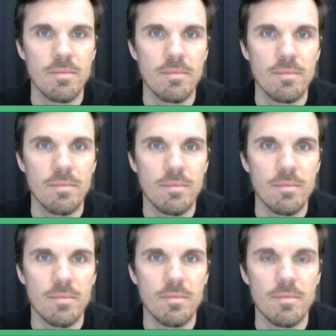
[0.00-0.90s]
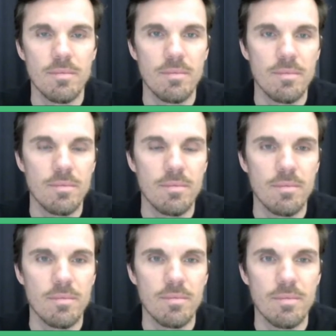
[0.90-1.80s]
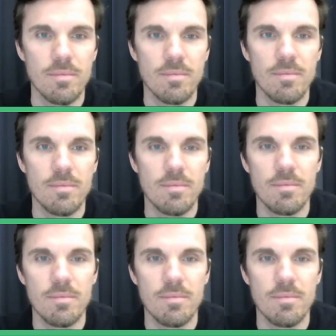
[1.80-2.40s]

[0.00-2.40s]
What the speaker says: This person isn't speaking.